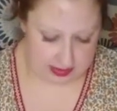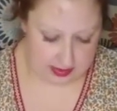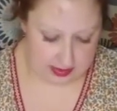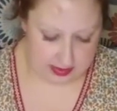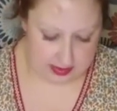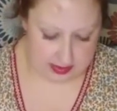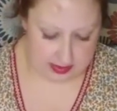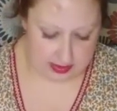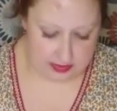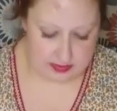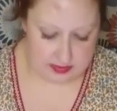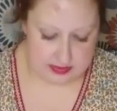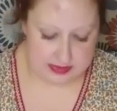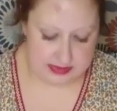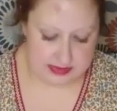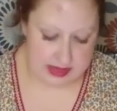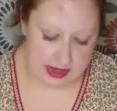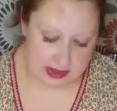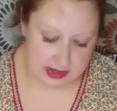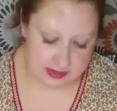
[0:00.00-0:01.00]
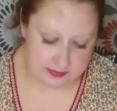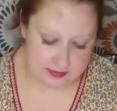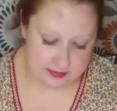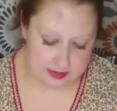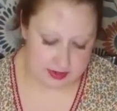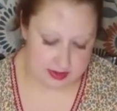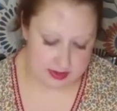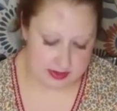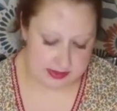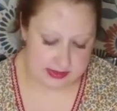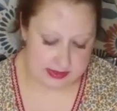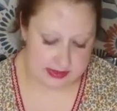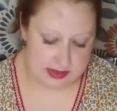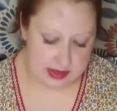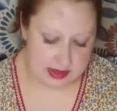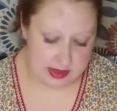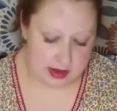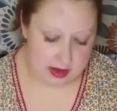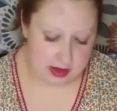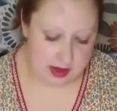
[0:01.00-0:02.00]
In the second verse,
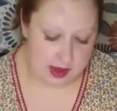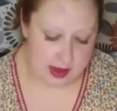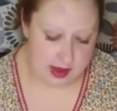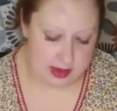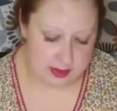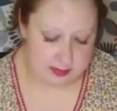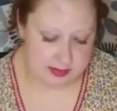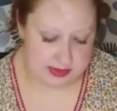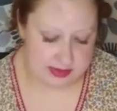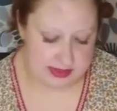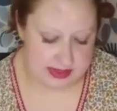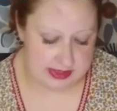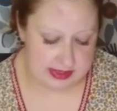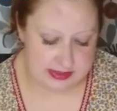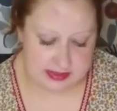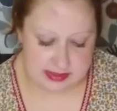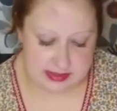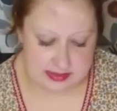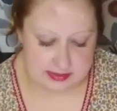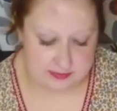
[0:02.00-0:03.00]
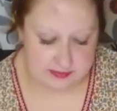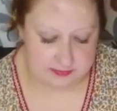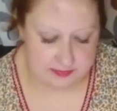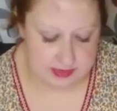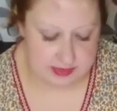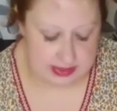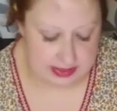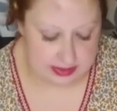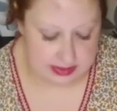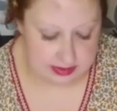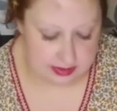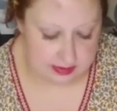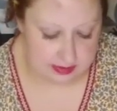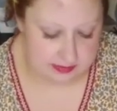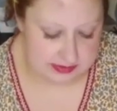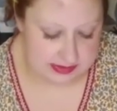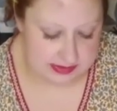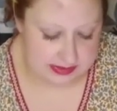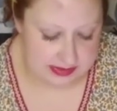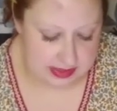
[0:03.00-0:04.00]
Hannah predicts the defeat of
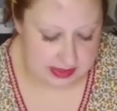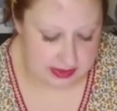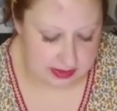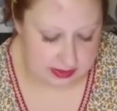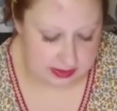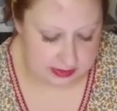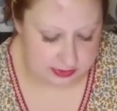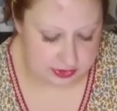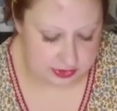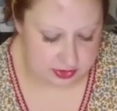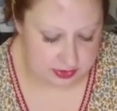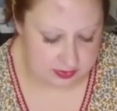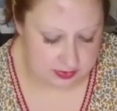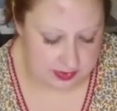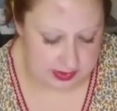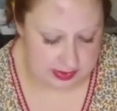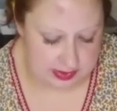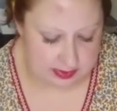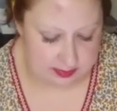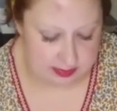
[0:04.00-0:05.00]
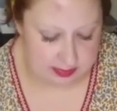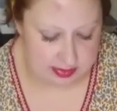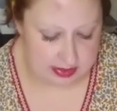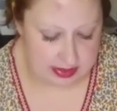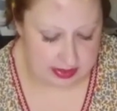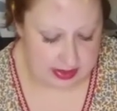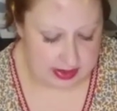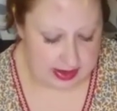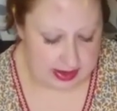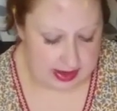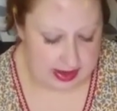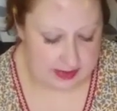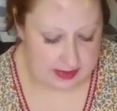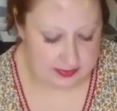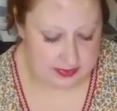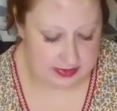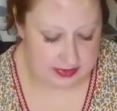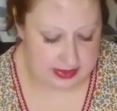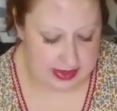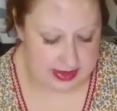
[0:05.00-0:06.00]
Sennacherib at the
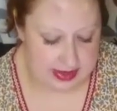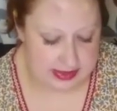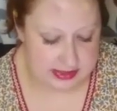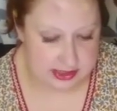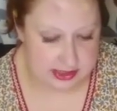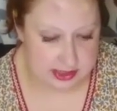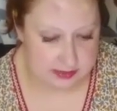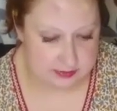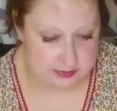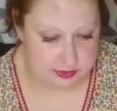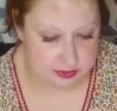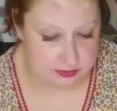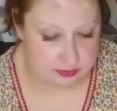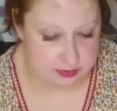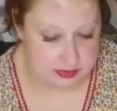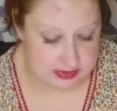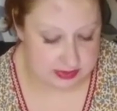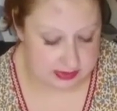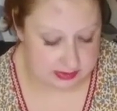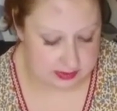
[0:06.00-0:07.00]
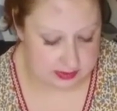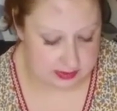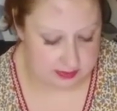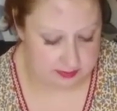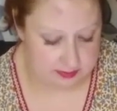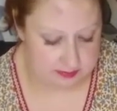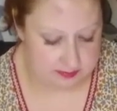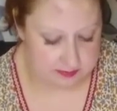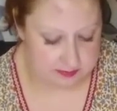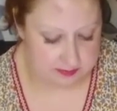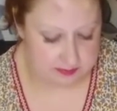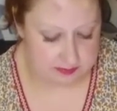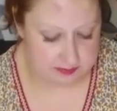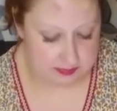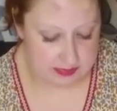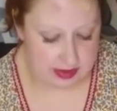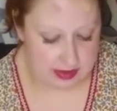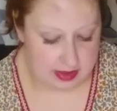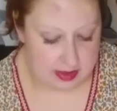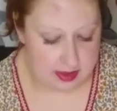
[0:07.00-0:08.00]
gates of Jerusalem.
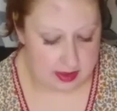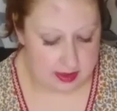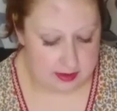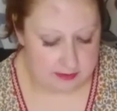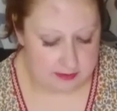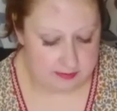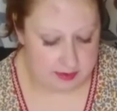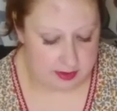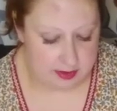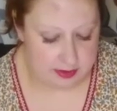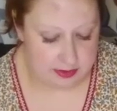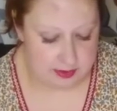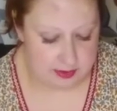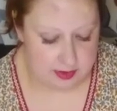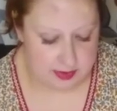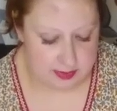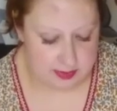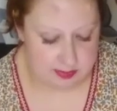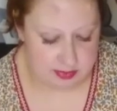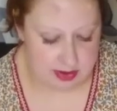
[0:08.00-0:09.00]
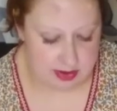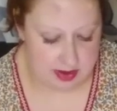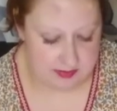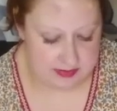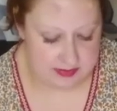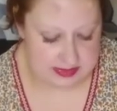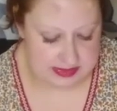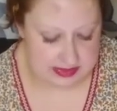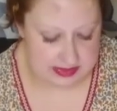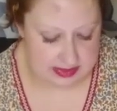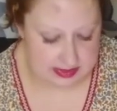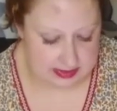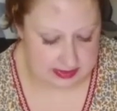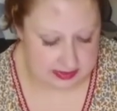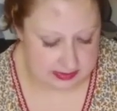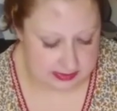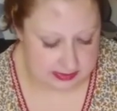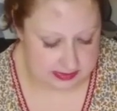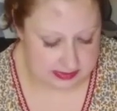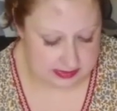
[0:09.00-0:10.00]
Further on the
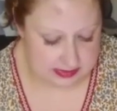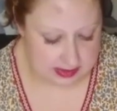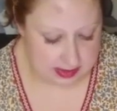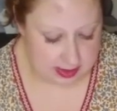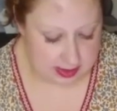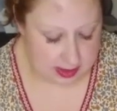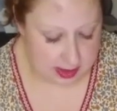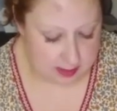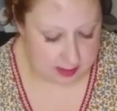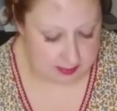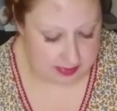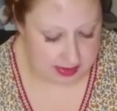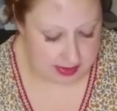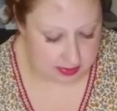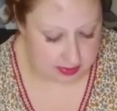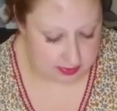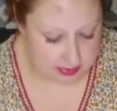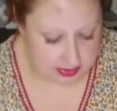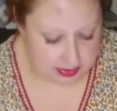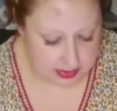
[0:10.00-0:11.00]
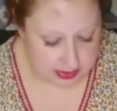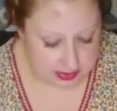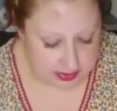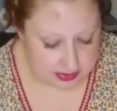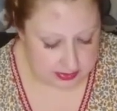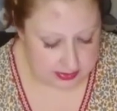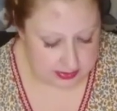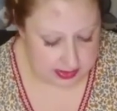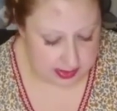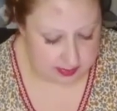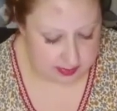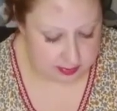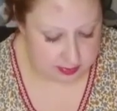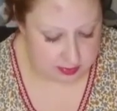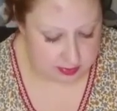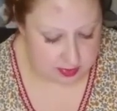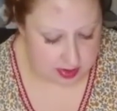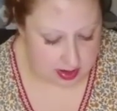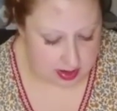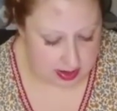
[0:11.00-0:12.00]
prophecies about
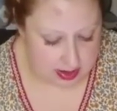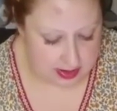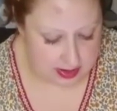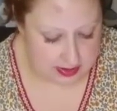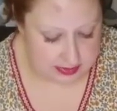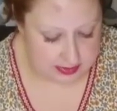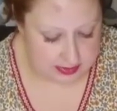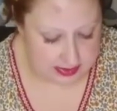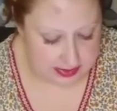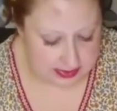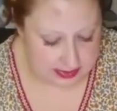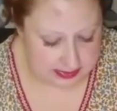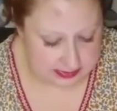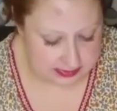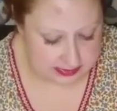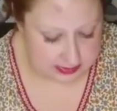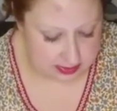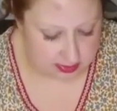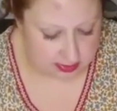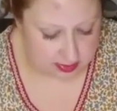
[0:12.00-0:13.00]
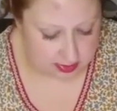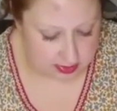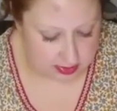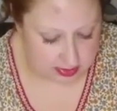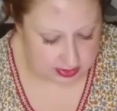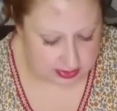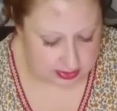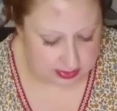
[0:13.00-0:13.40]
Nebuchadnezzar